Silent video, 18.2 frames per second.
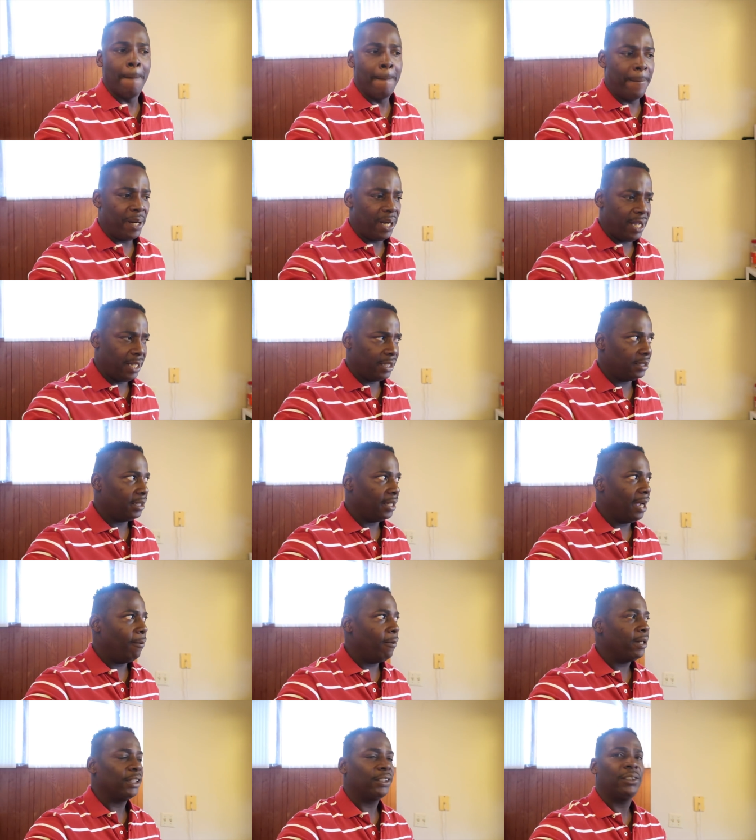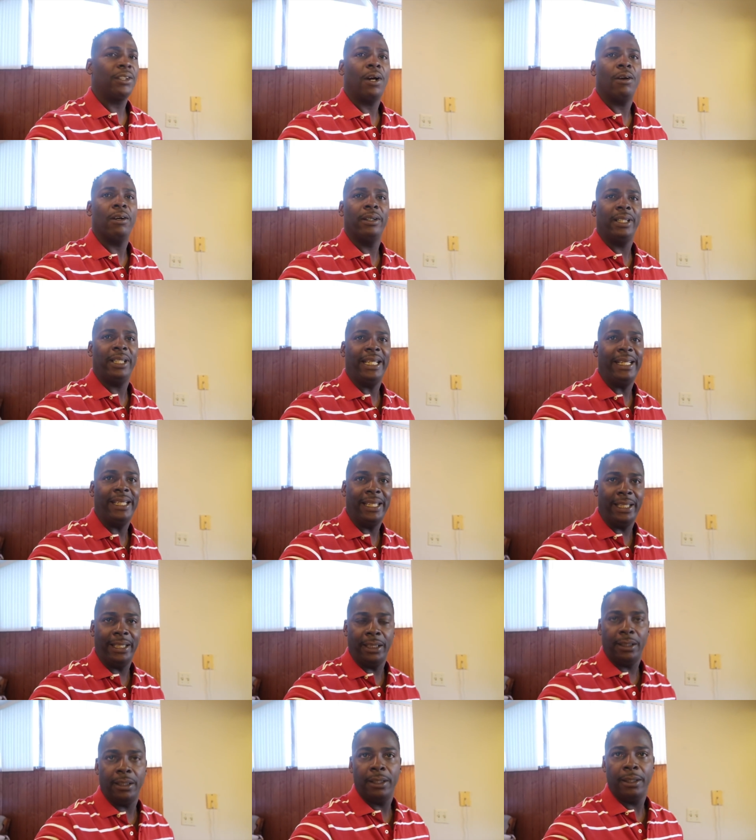but I wanna start
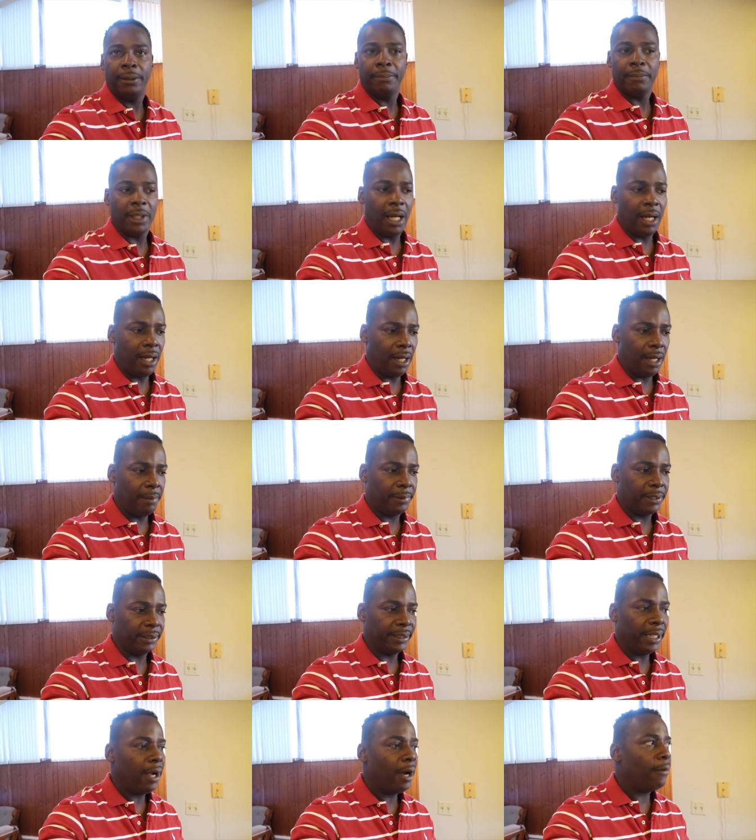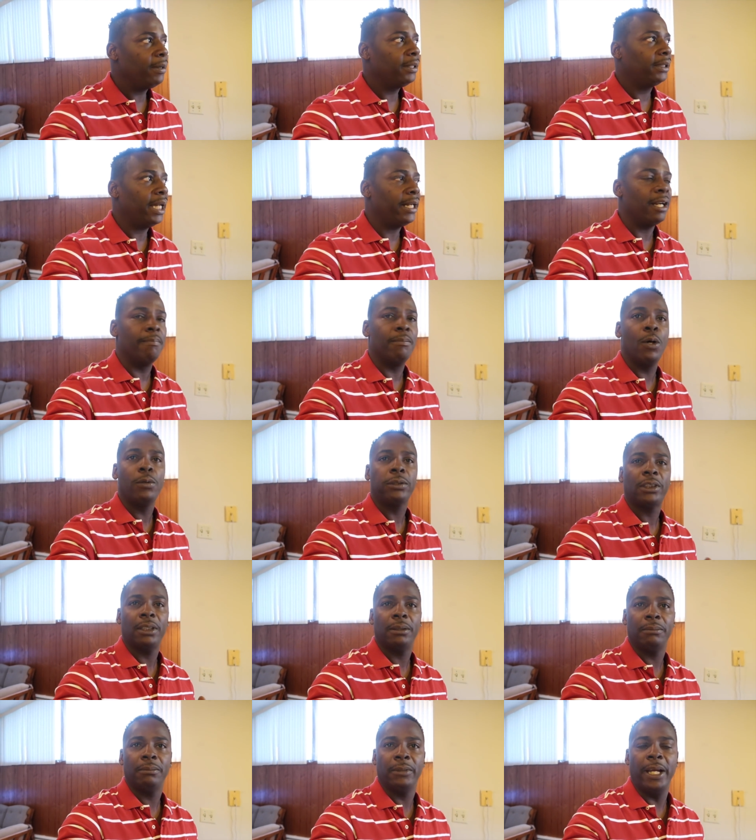eating, because um, they always say the most
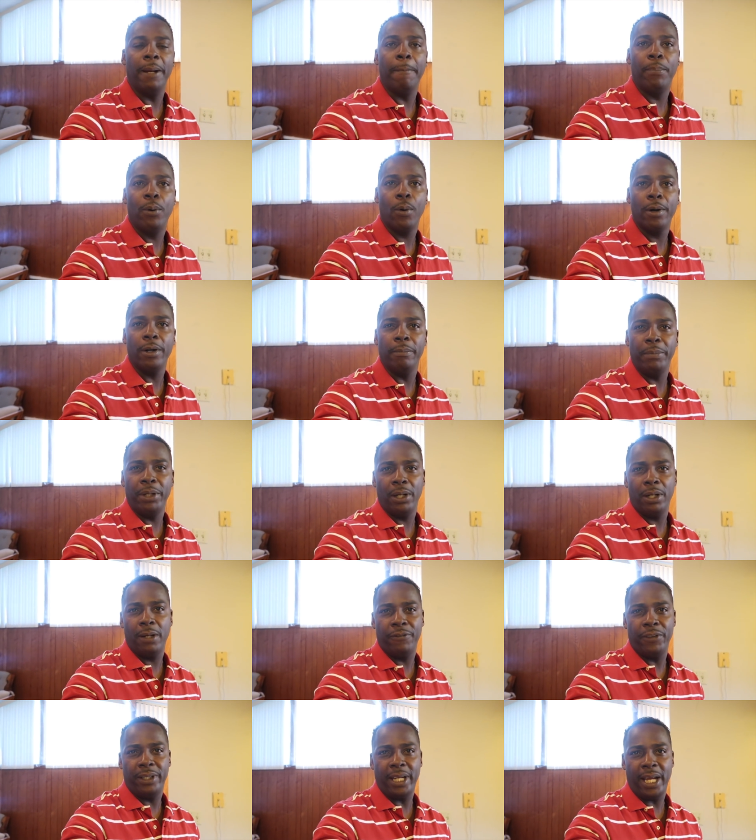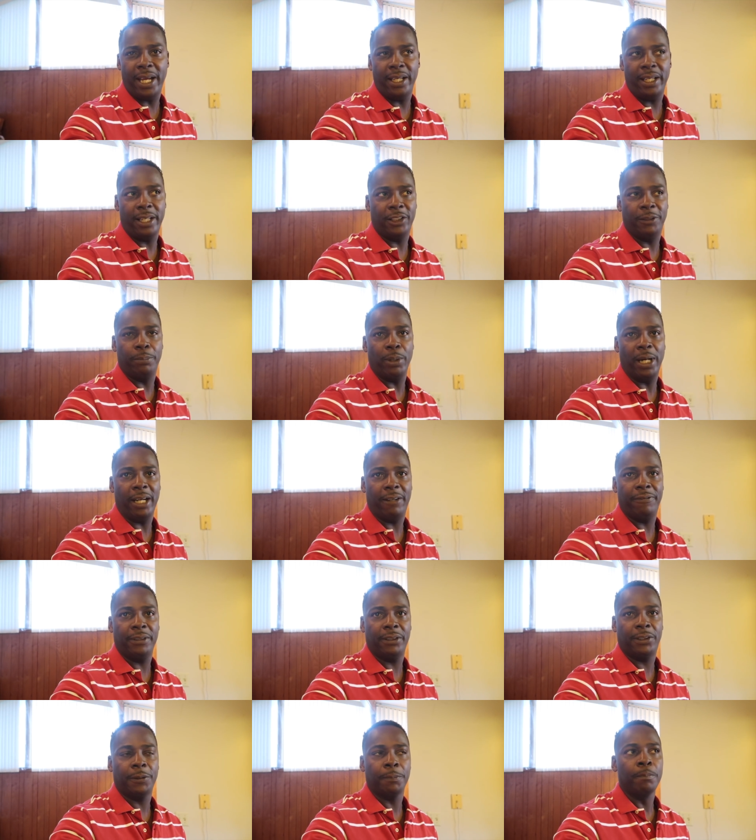important meal of the day is
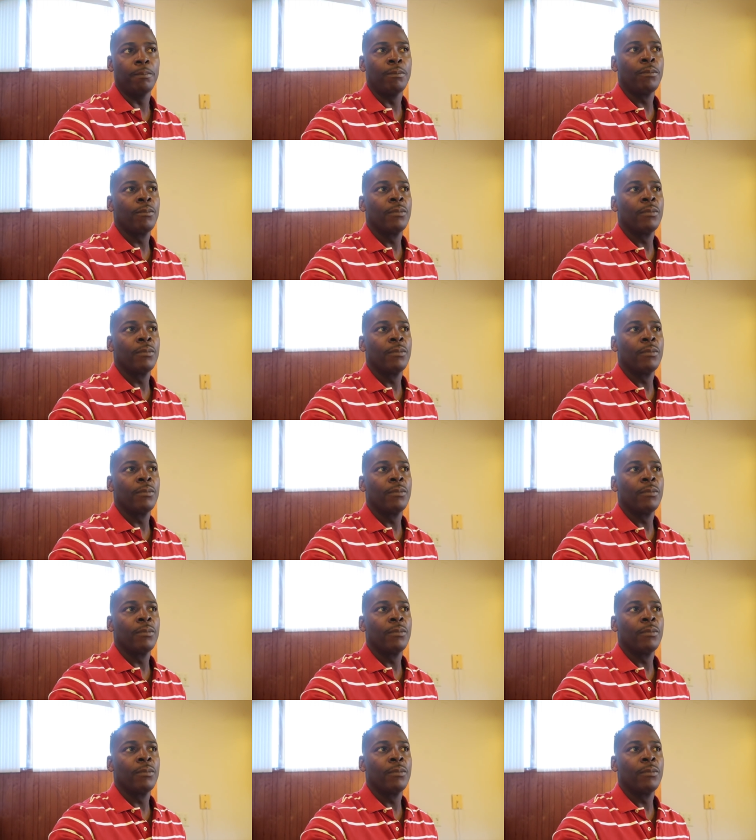breakfast.